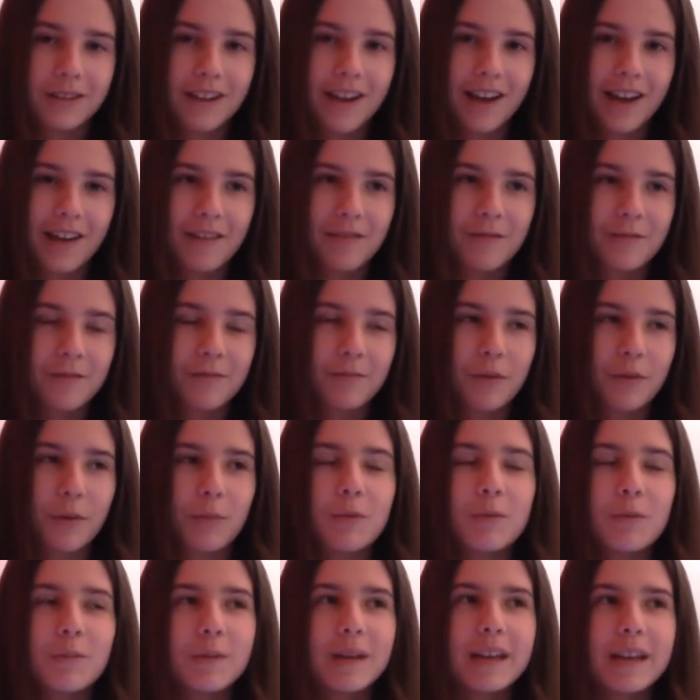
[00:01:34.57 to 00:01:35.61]
I
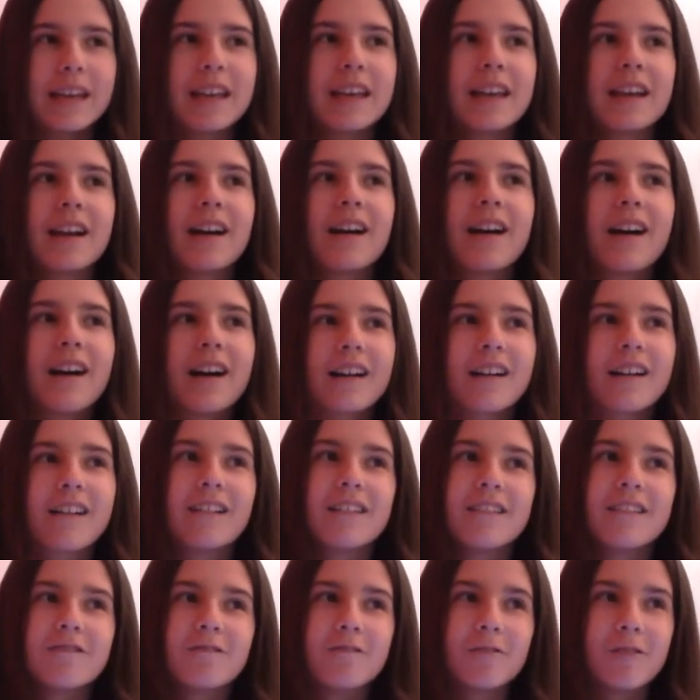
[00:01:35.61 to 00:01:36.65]

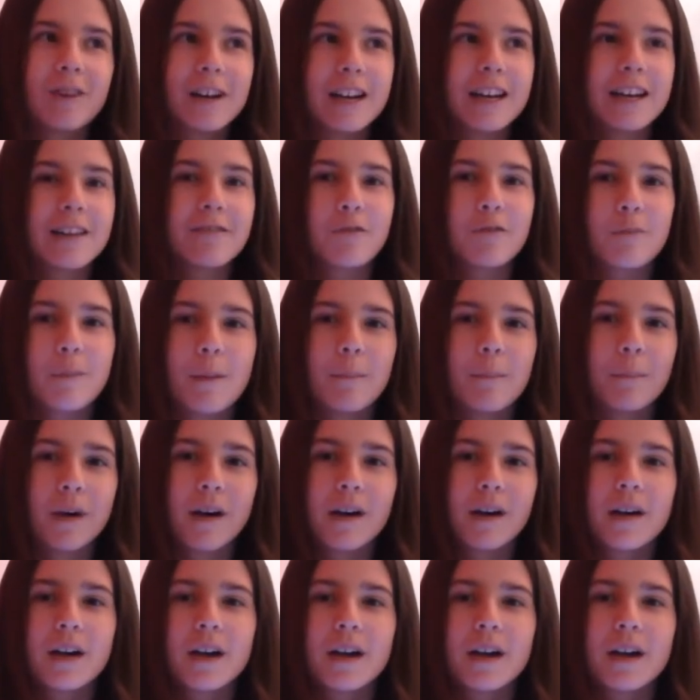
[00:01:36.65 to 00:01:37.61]
can't really remember.